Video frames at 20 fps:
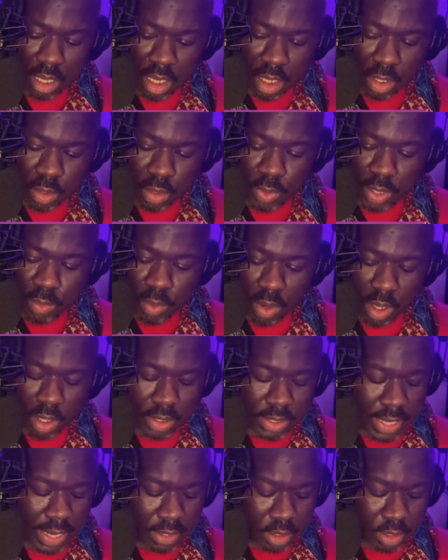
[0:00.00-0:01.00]
A quick
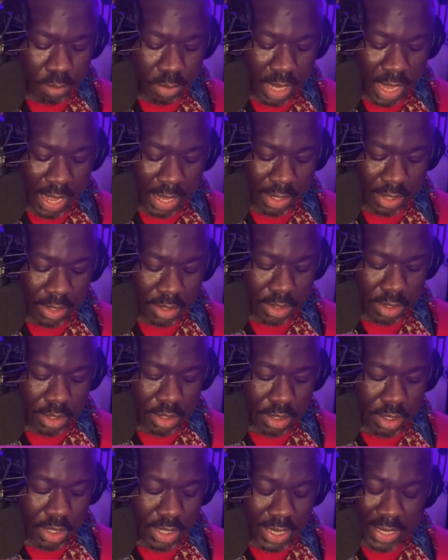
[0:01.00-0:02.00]
walk down the block.
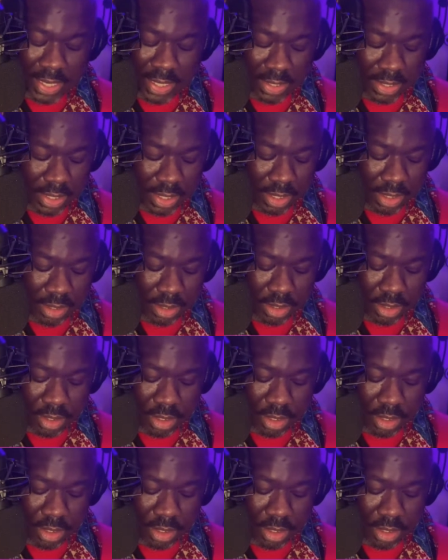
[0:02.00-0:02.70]
Anything.